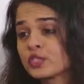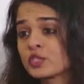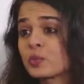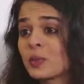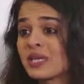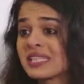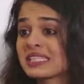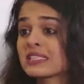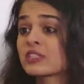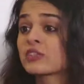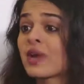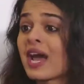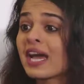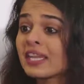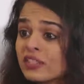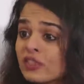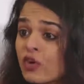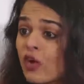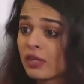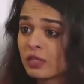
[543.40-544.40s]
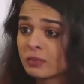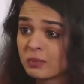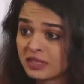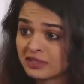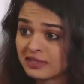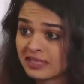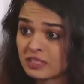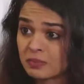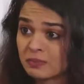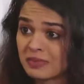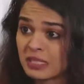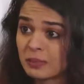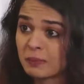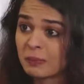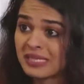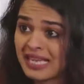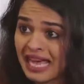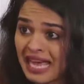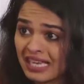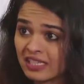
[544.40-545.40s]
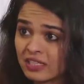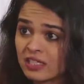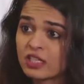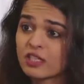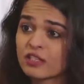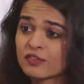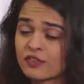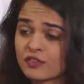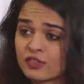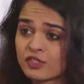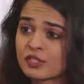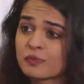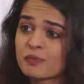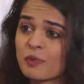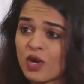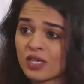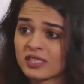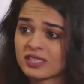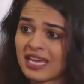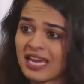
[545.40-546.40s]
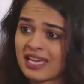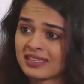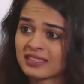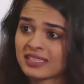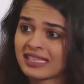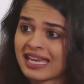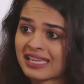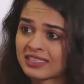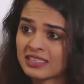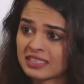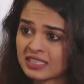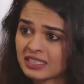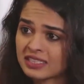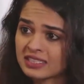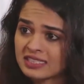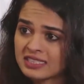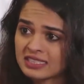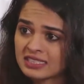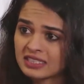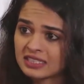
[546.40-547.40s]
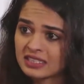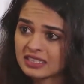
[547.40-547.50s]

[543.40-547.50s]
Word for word: Swiss Grand Tournament that's being planned for a spot at the candidates?